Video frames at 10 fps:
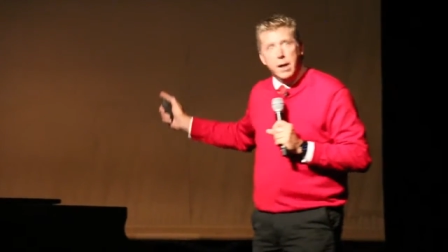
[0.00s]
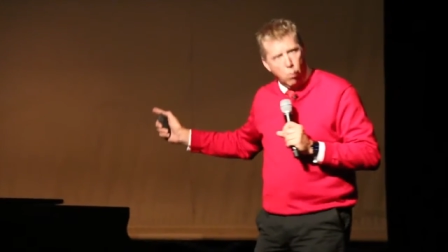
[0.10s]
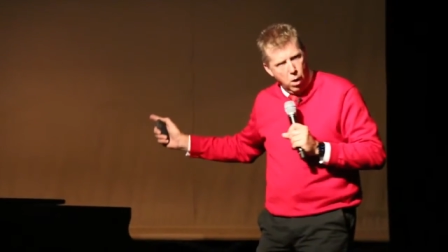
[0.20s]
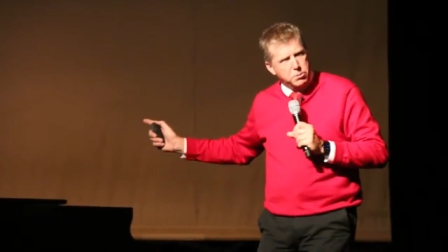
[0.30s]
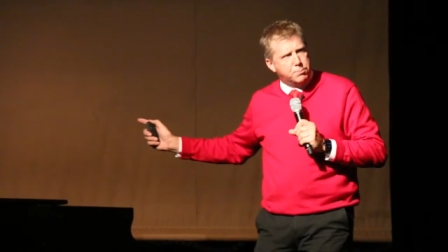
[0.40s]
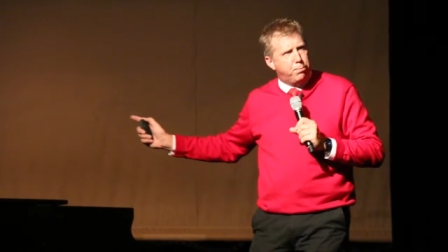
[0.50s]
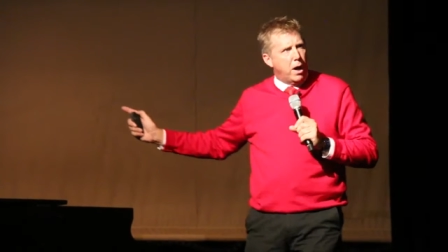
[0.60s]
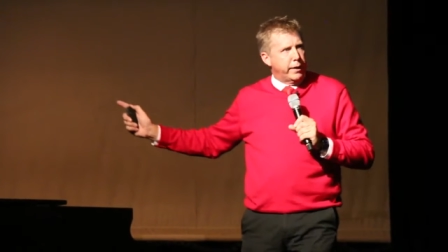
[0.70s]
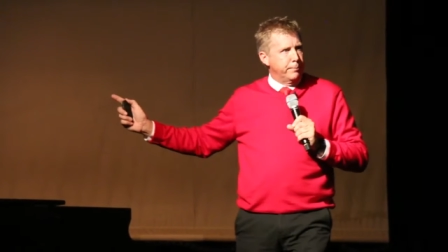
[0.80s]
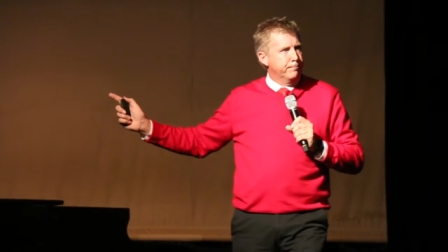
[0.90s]
in a woman's
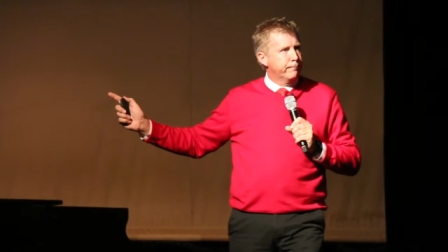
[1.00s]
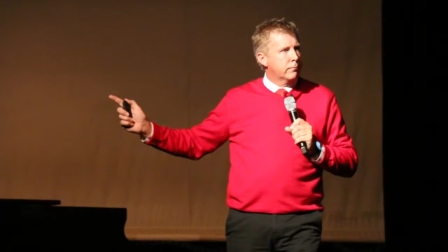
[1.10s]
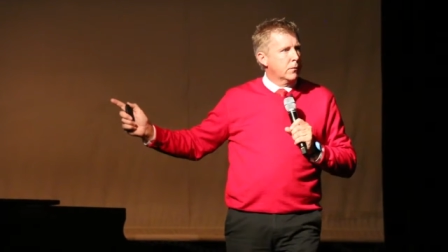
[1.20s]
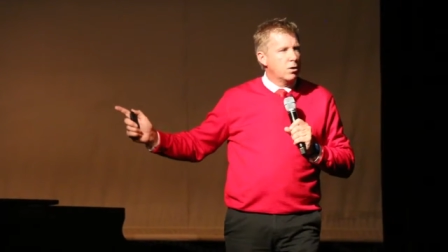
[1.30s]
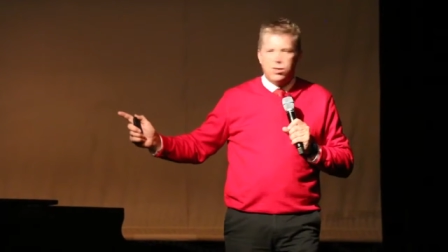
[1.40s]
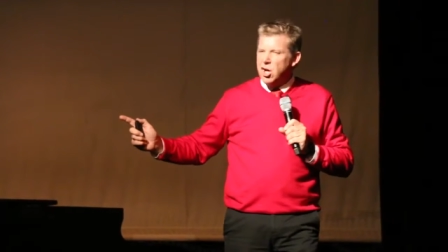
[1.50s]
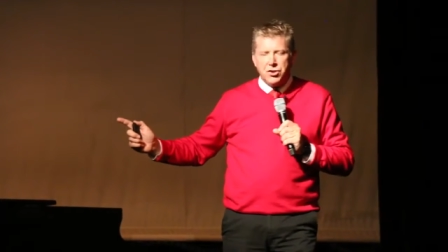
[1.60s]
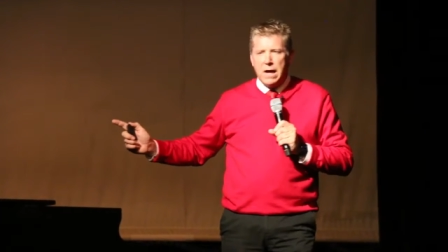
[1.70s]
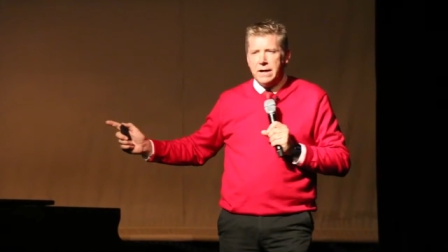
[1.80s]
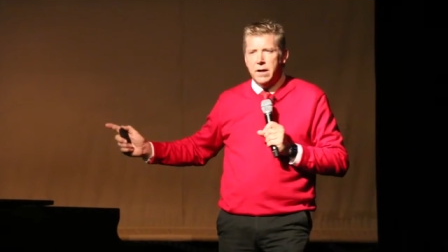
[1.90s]
body,
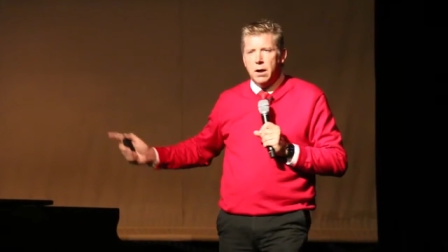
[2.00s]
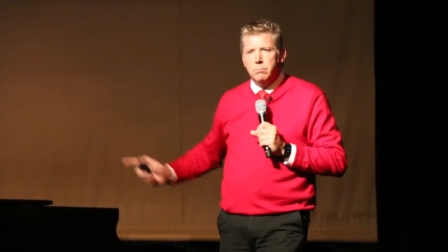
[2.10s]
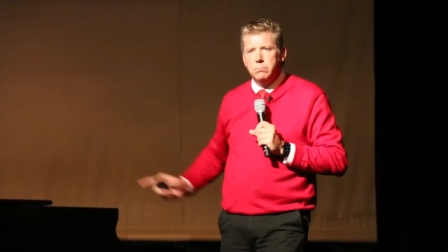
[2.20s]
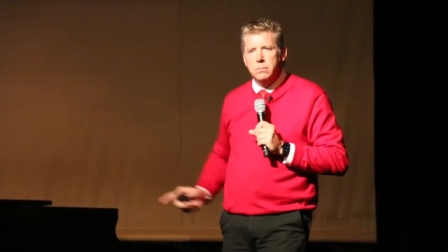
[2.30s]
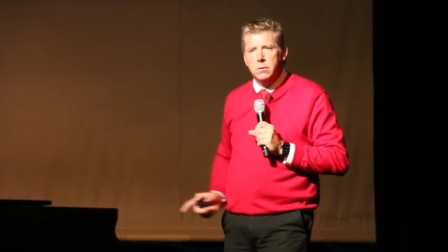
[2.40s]
just like him.